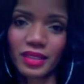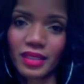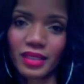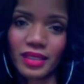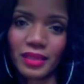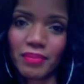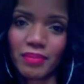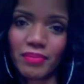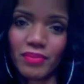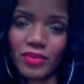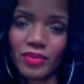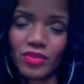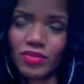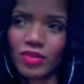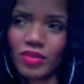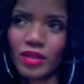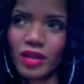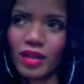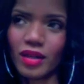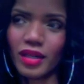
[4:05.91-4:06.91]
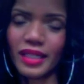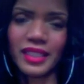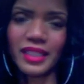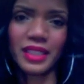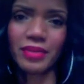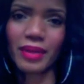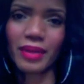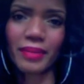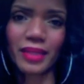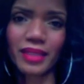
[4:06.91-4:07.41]

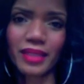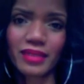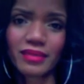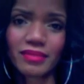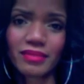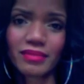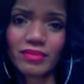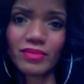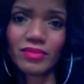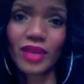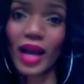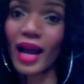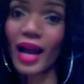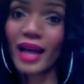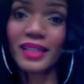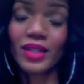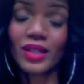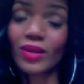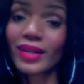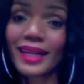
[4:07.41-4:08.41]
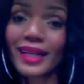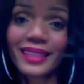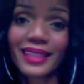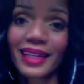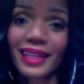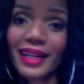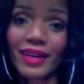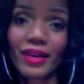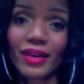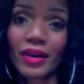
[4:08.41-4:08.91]
Indie Remy. I don't like
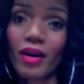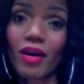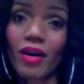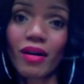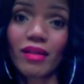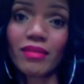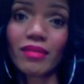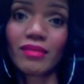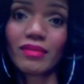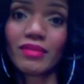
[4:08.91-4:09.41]
that hair at all.